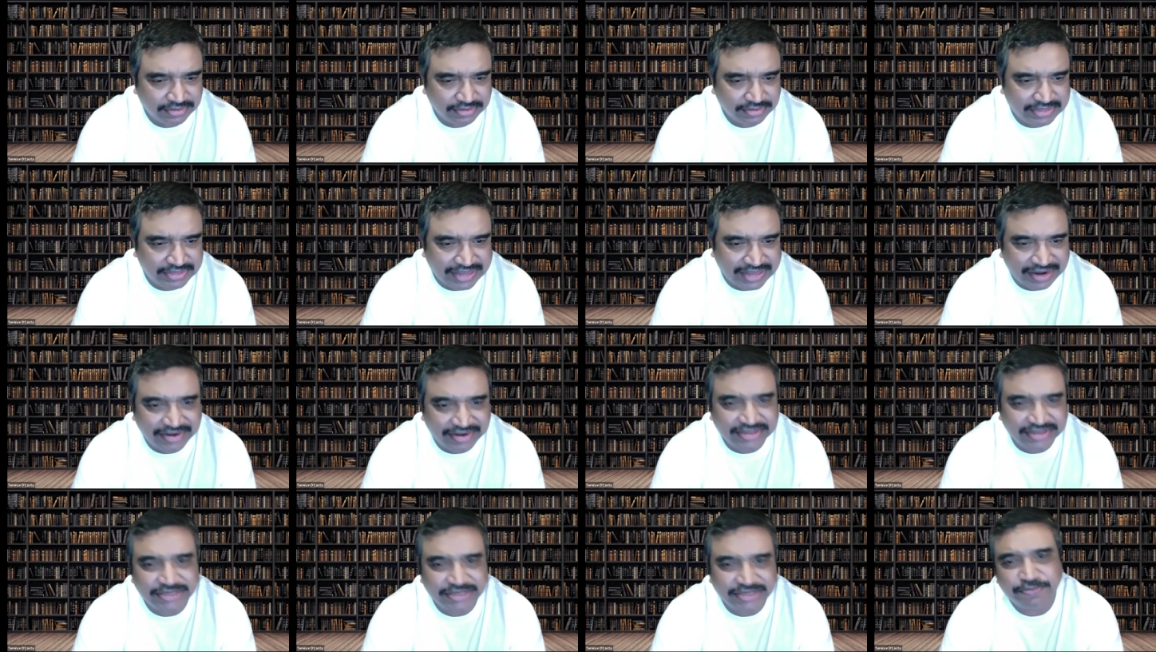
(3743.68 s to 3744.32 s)

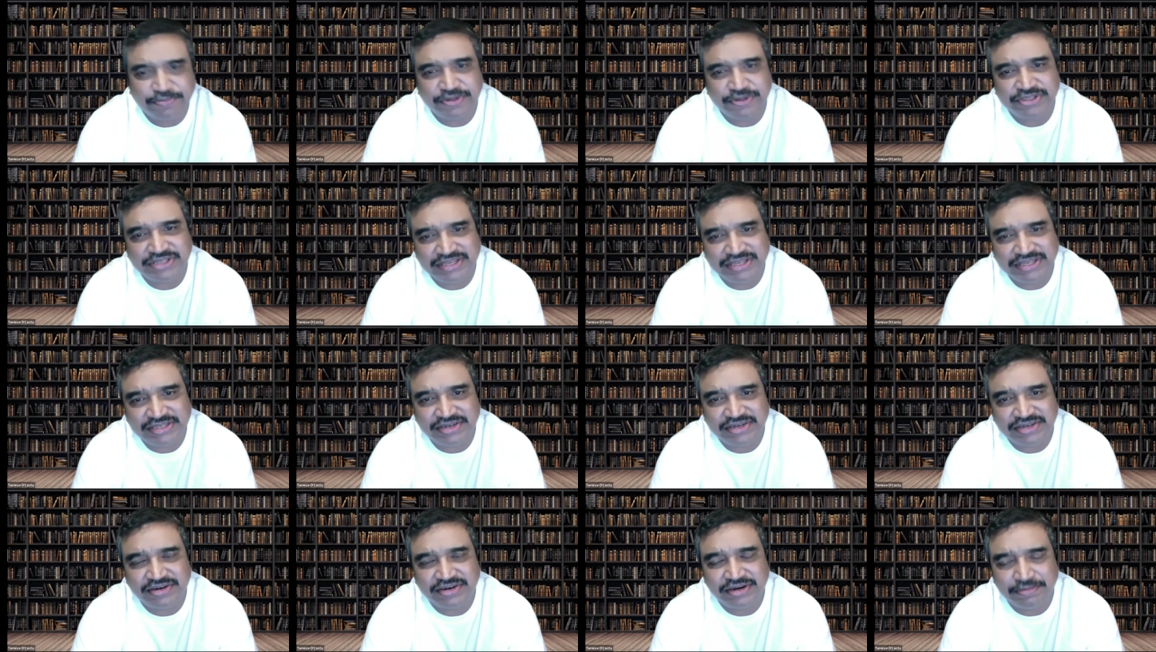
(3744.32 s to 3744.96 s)
there is a
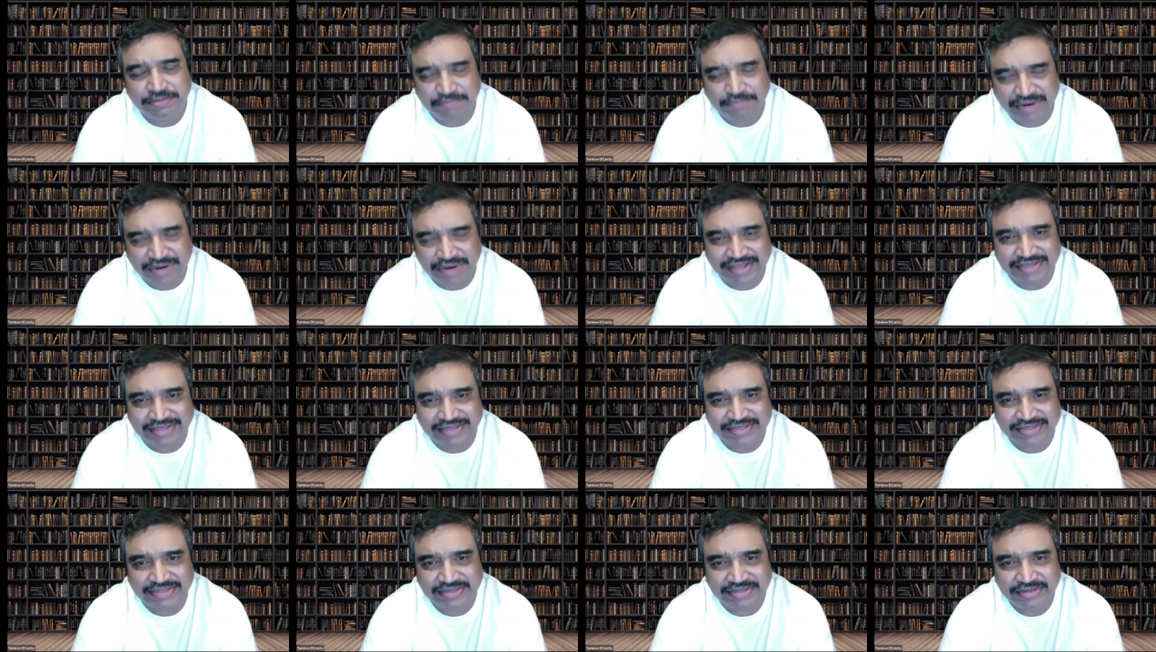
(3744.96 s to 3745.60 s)
procedure in
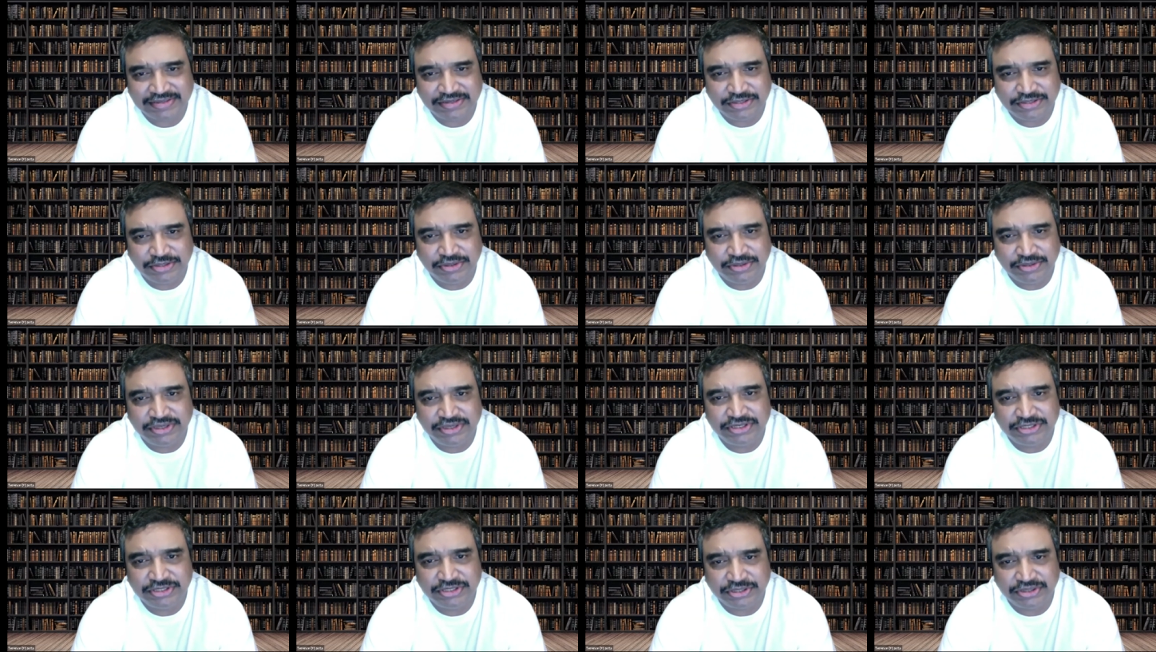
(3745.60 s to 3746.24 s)
place to
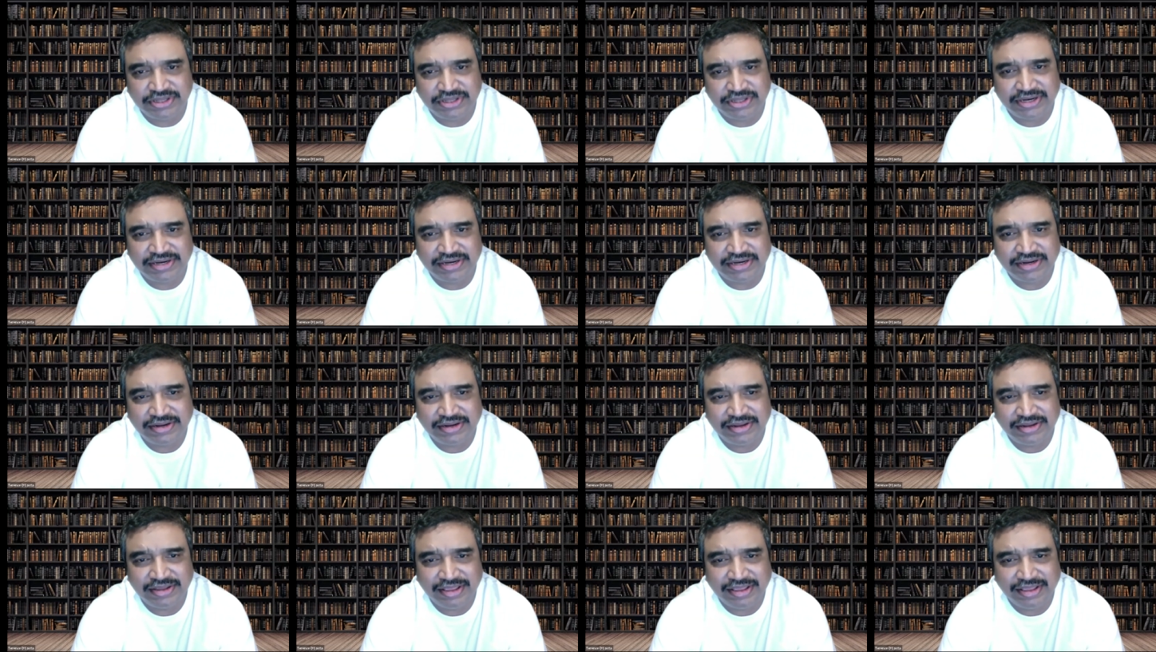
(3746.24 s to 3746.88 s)
ensure that
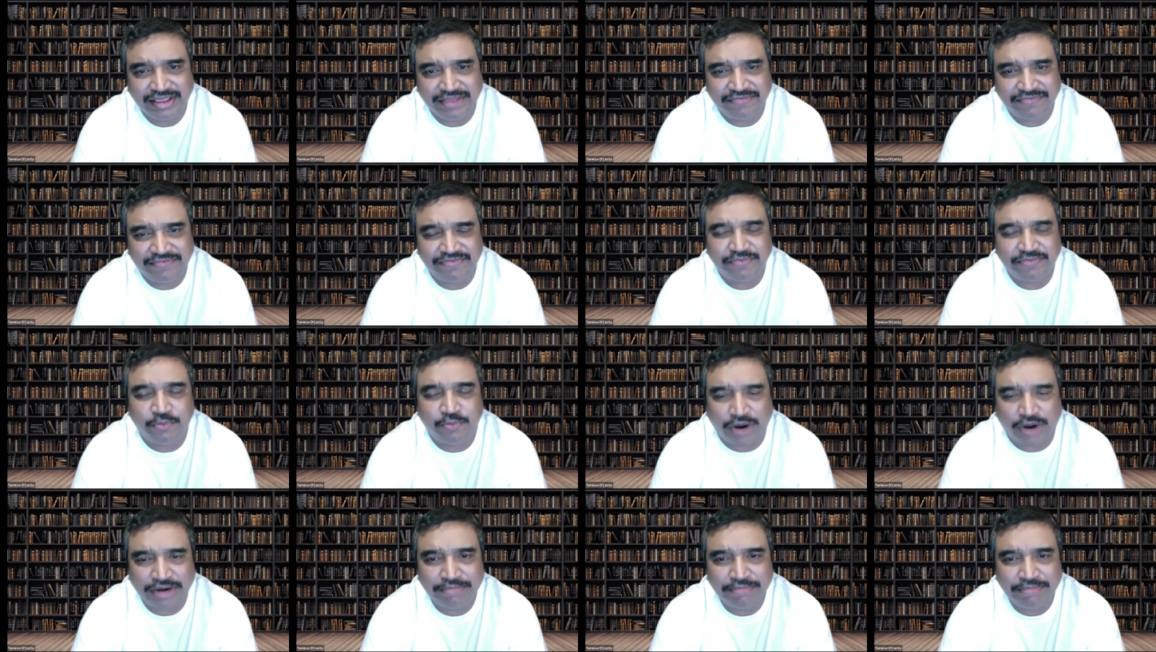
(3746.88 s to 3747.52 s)
if
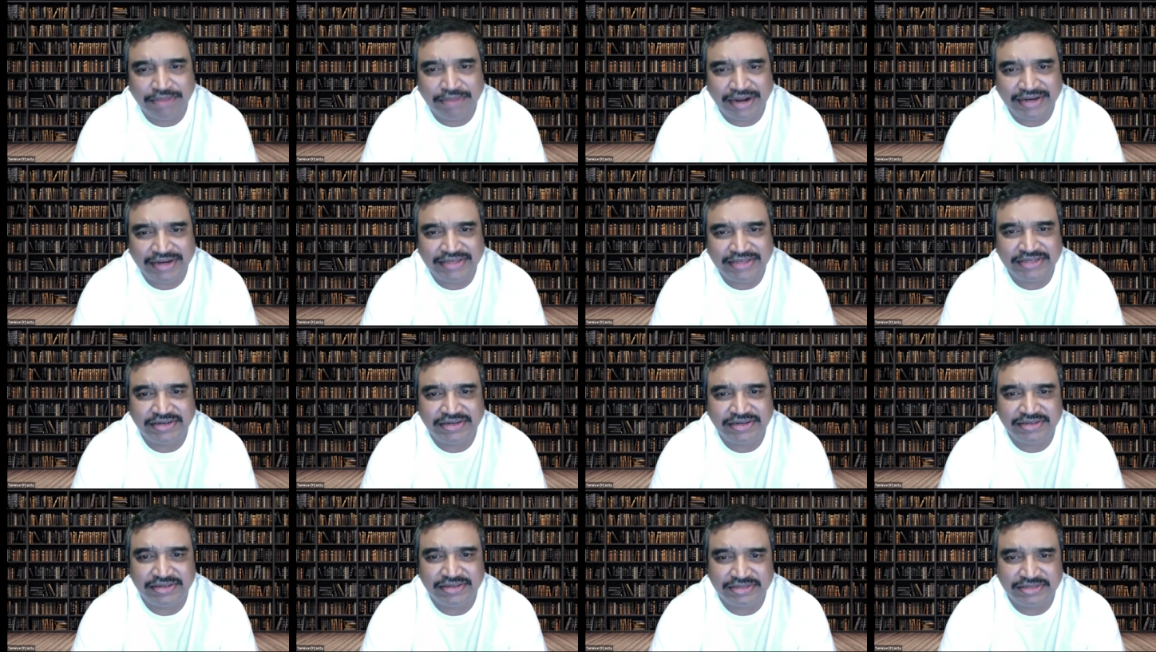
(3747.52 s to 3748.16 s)
one
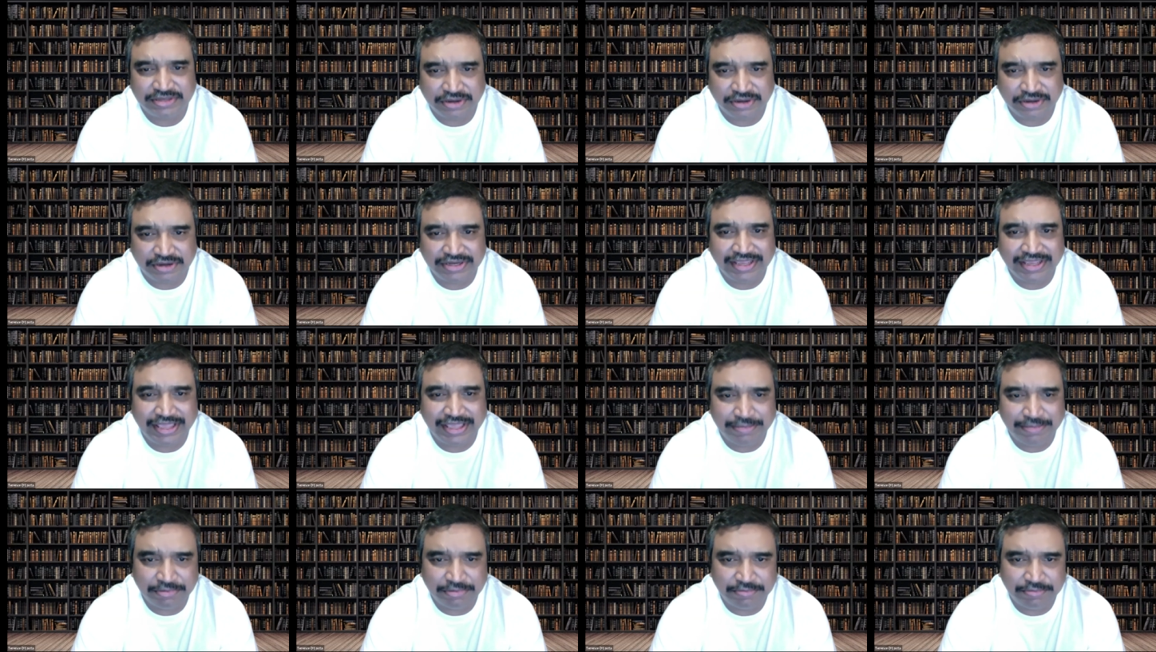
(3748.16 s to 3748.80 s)
manager is not
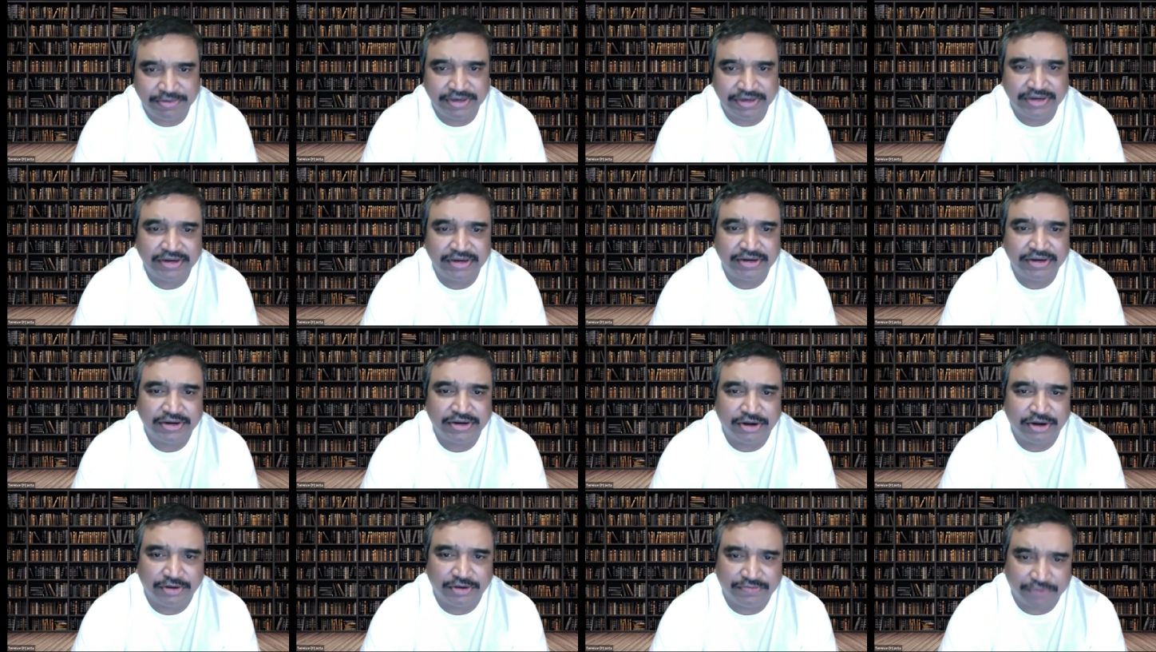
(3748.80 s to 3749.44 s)
capable
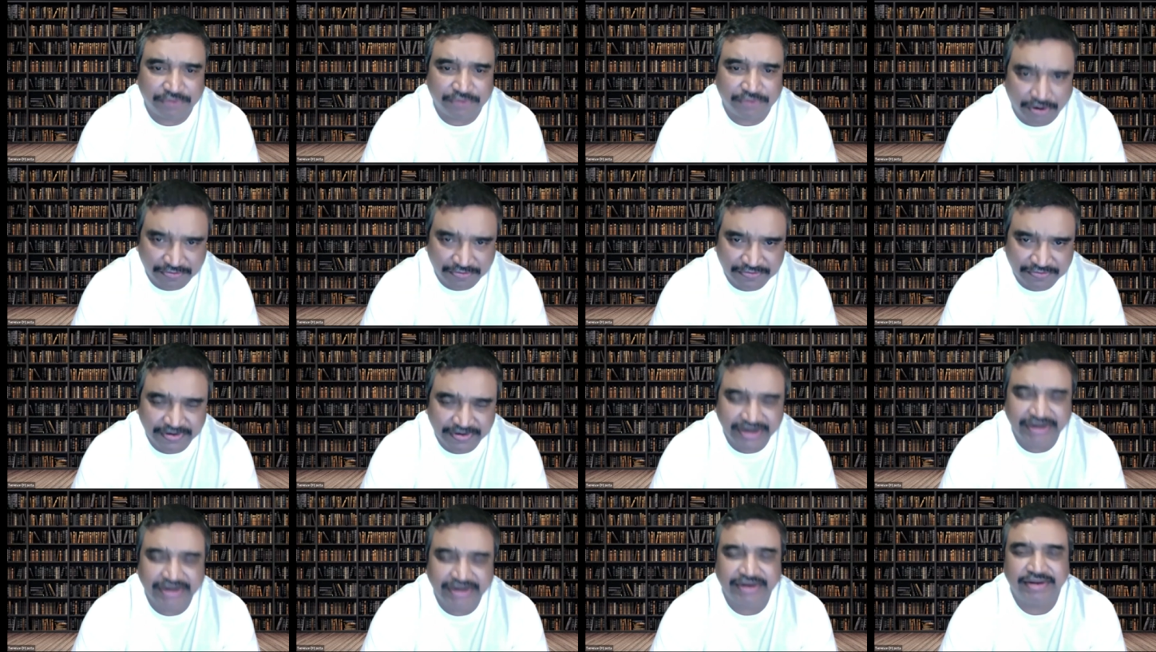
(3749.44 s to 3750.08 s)
of
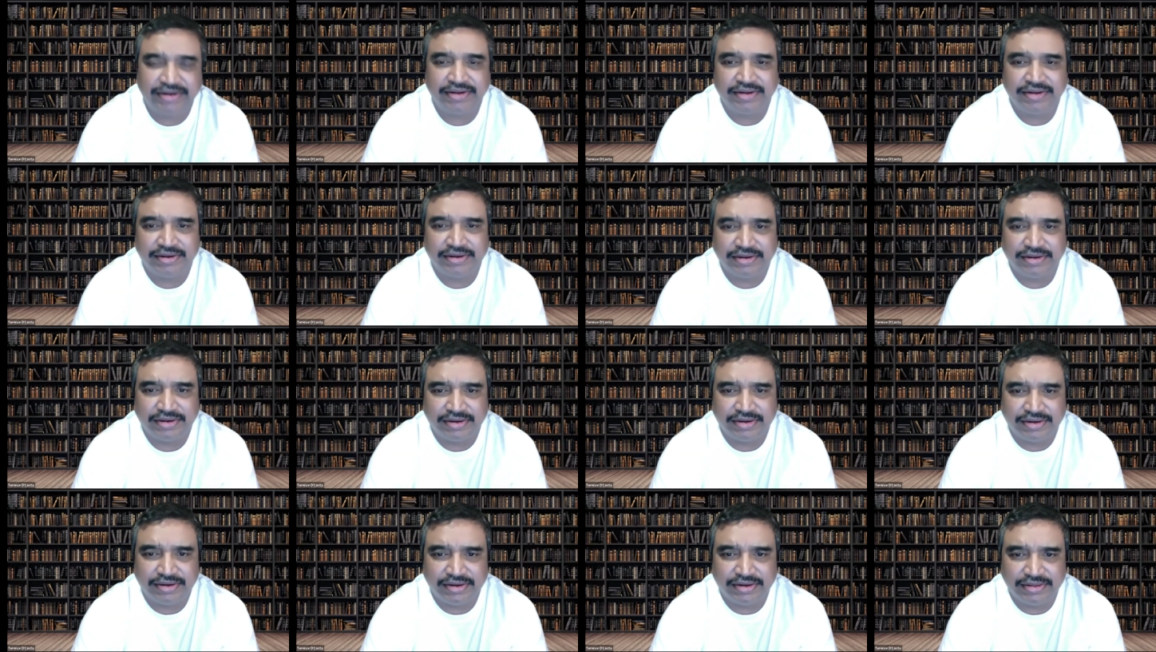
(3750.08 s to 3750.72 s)
offering
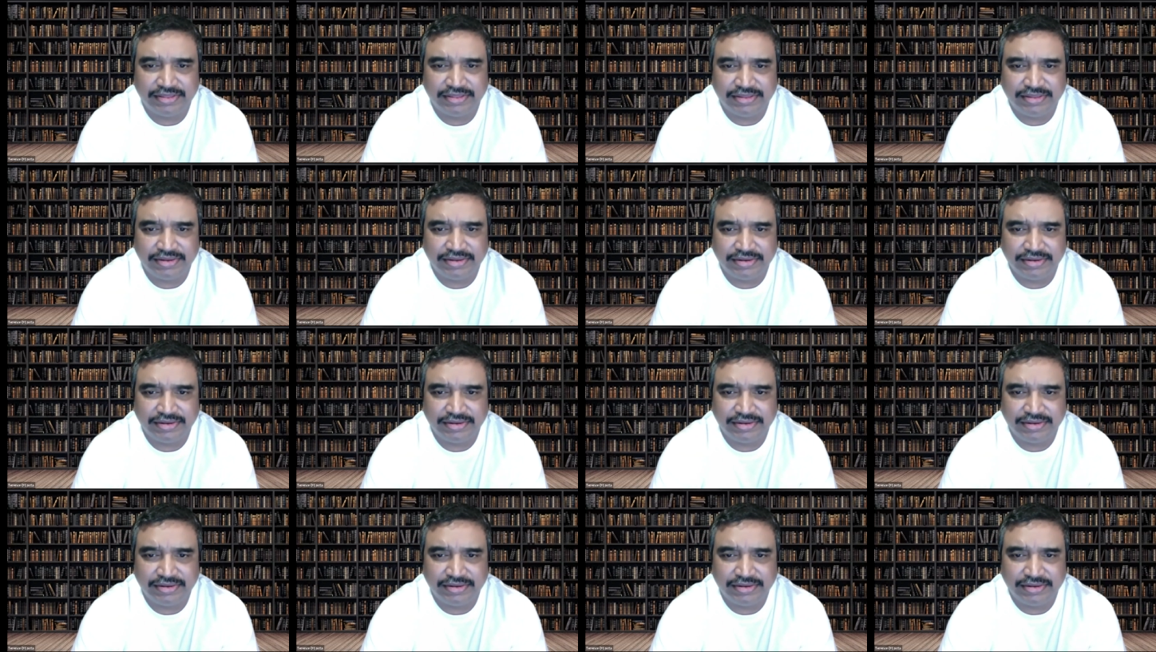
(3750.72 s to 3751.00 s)
a